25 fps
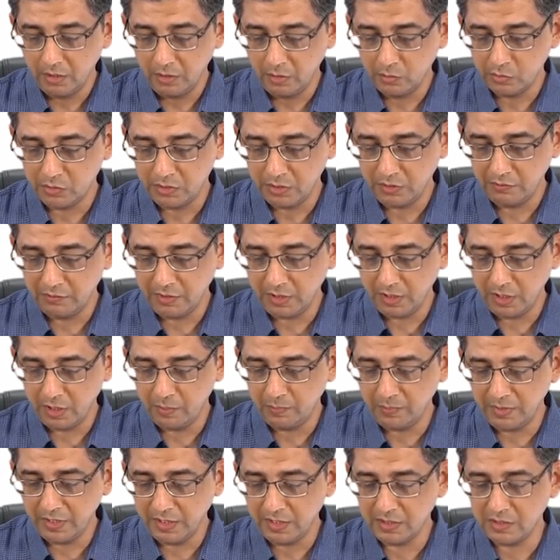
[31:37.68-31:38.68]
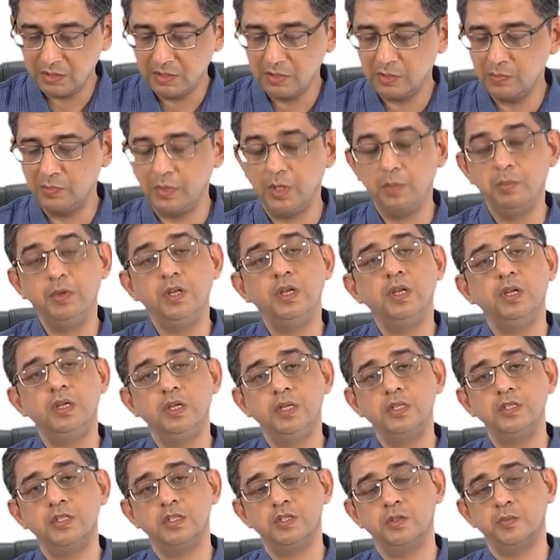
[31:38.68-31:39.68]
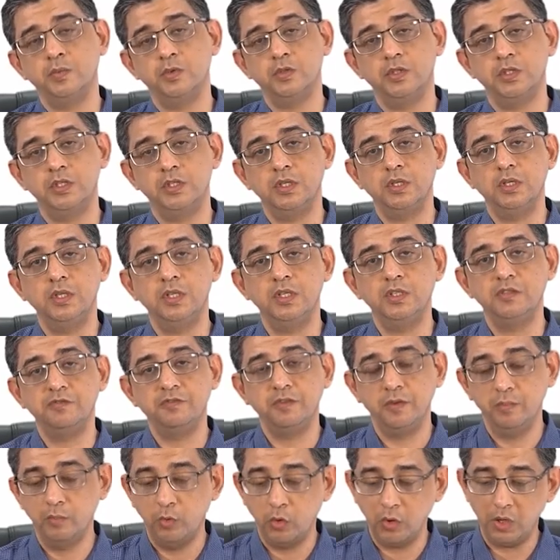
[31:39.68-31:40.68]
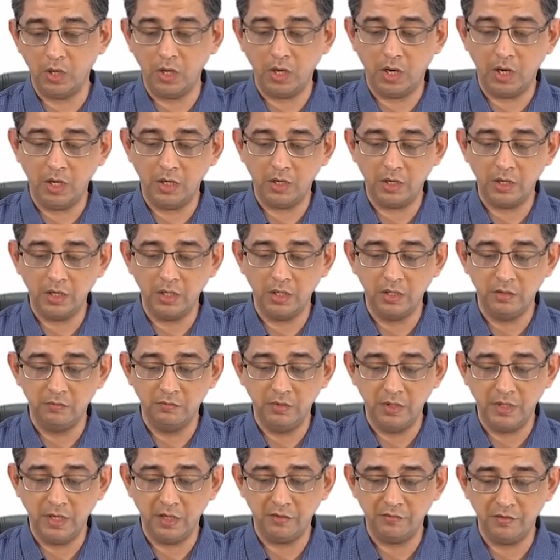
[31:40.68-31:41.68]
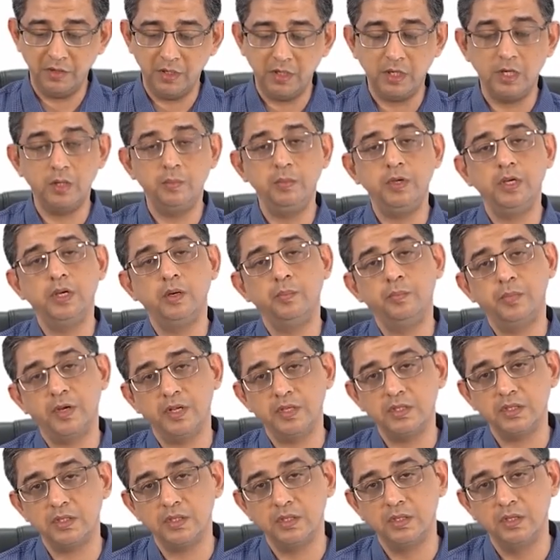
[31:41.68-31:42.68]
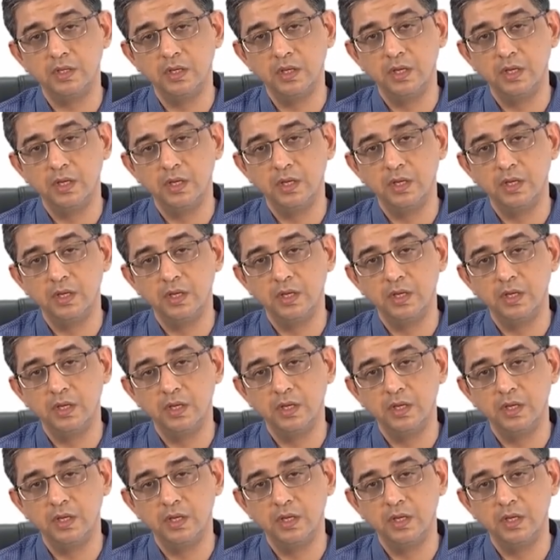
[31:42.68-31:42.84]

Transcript: You see, when I'll place this baby in a knee chest position, his femoral artery will definitely be compressed.